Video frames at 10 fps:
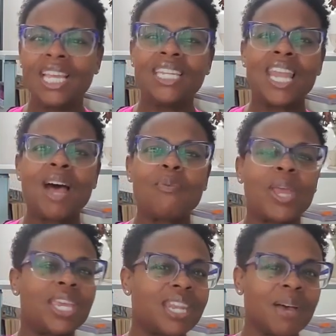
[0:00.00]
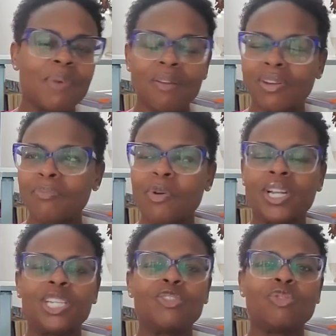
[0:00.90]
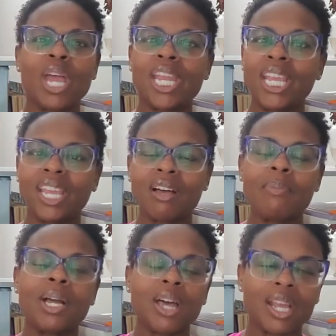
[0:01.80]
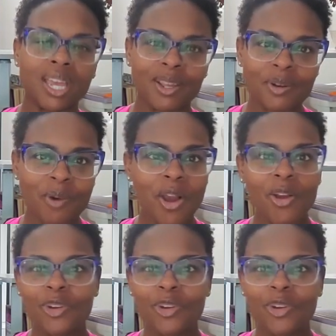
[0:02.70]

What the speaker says: not waking up every morning dreading, oh my God, I gotta go to work.